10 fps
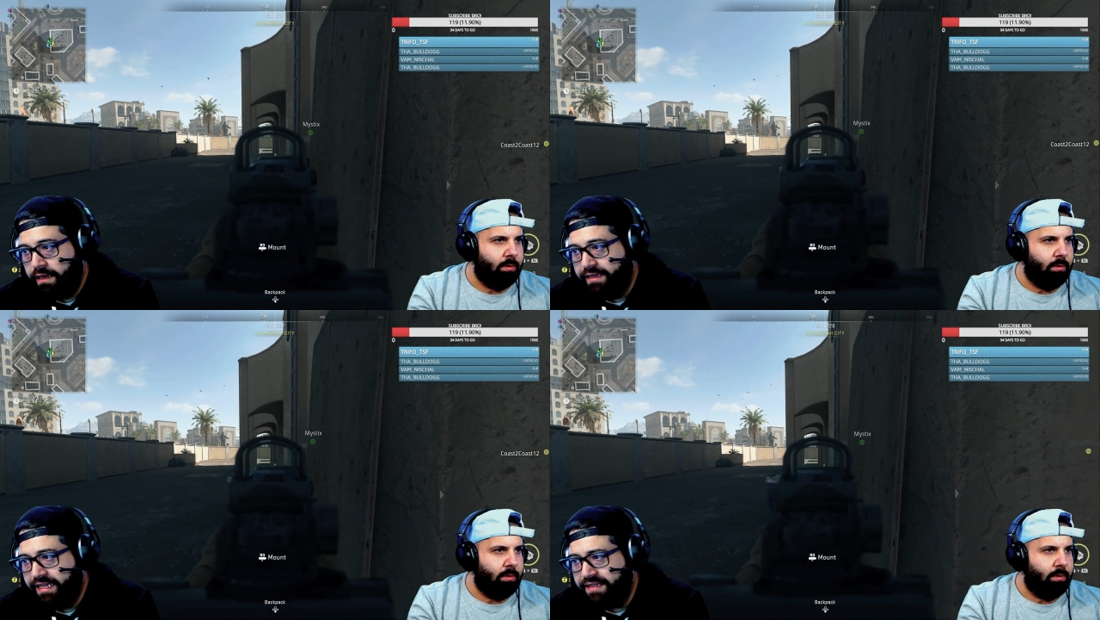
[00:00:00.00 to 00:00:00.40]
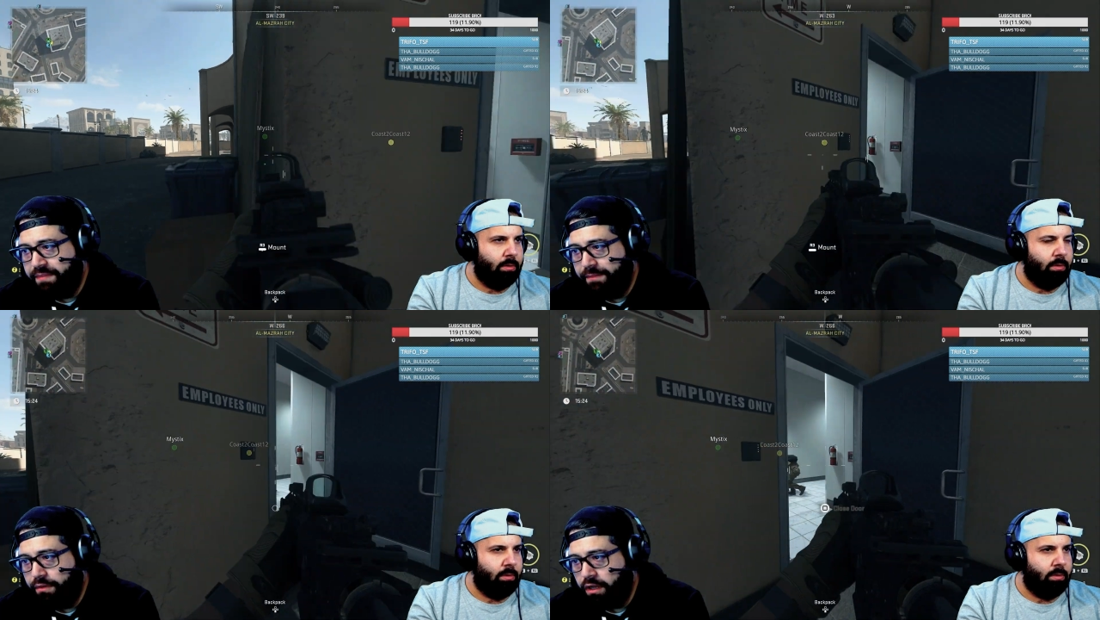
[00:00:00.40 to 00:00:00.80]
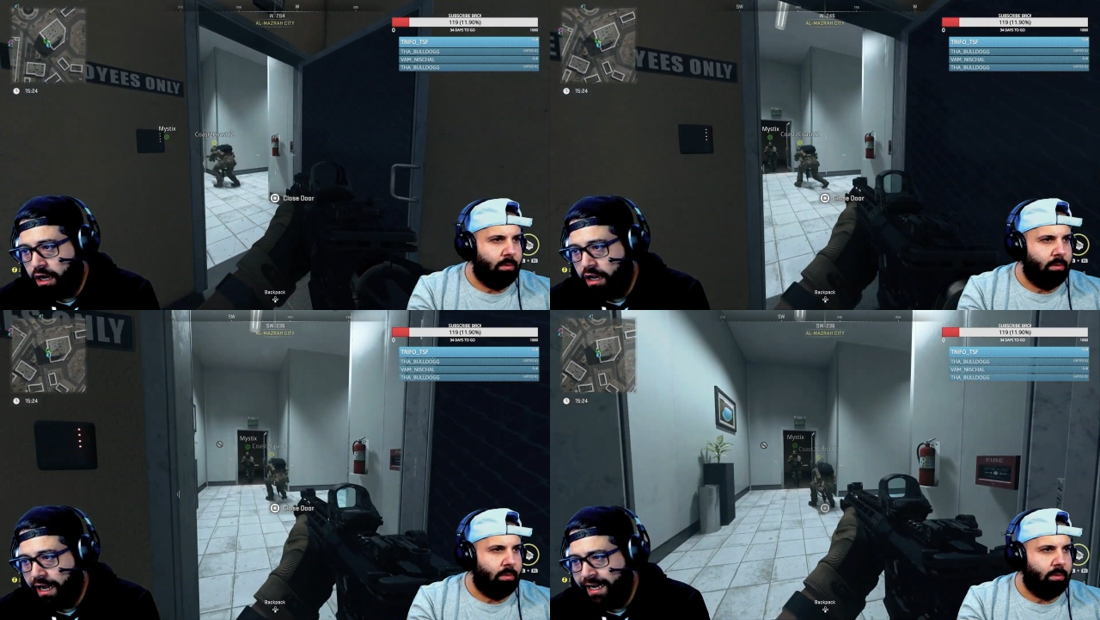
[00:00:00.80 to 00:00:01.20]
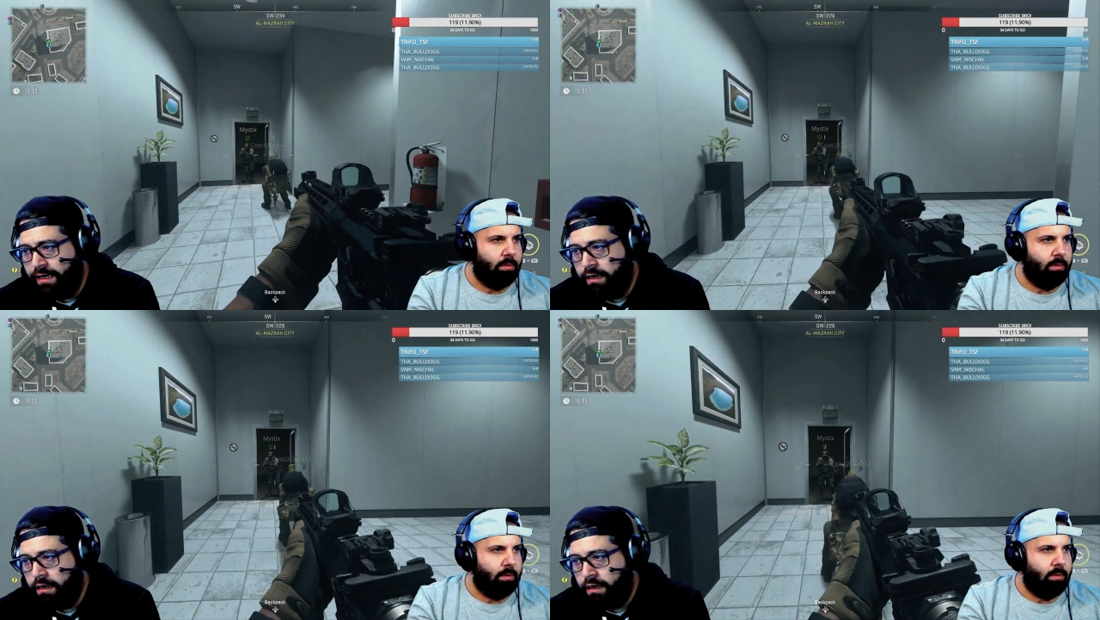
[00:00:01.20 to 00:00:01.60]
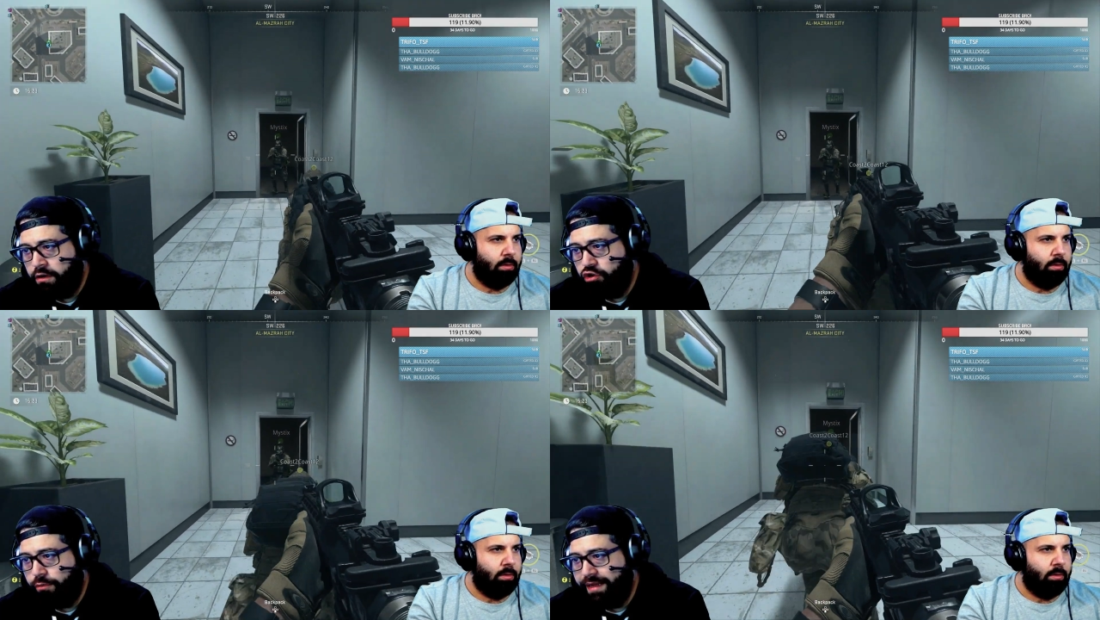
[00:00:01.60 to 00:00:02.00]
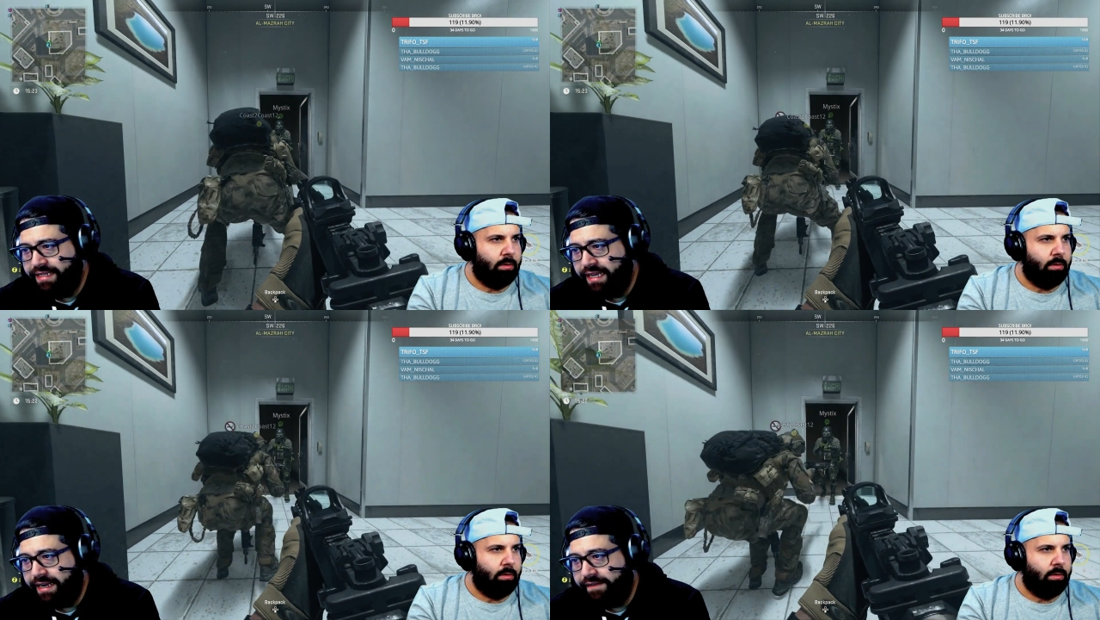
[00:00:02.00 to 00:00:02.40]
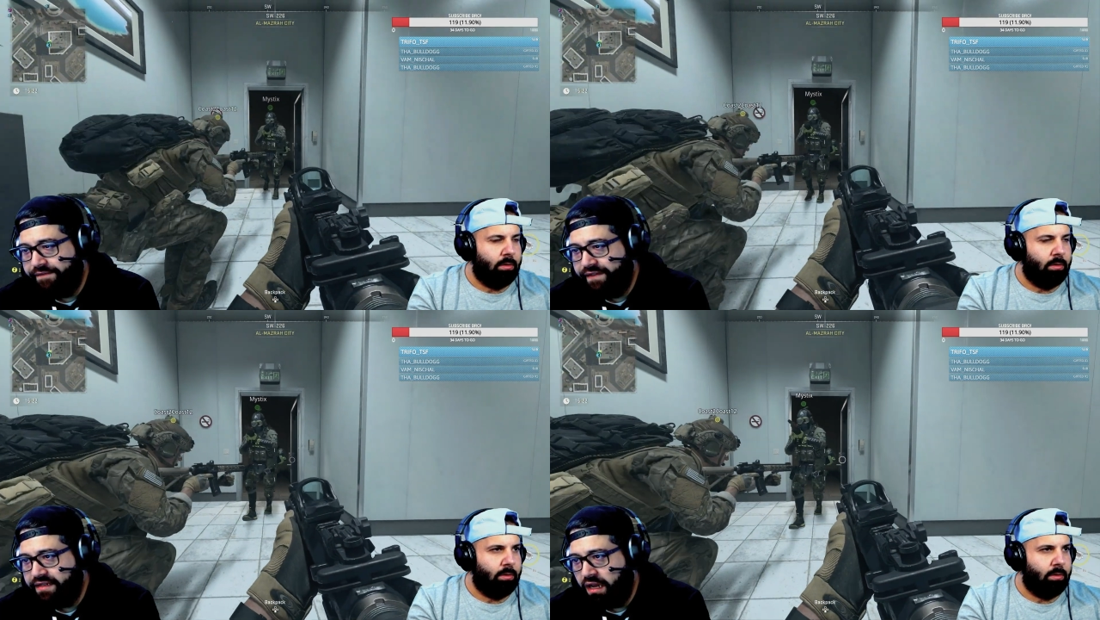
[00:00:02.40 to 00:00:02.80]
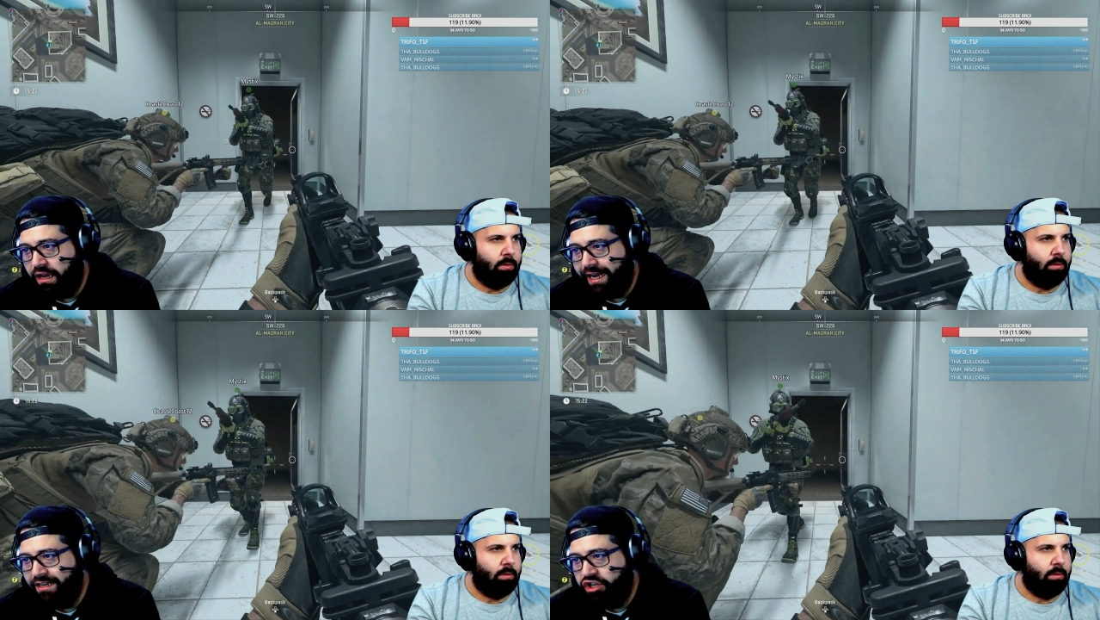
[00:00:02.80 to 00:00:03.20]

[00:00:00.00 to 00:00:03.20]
Speaker 1: Is this people online? Yo, Mystic, if it's online,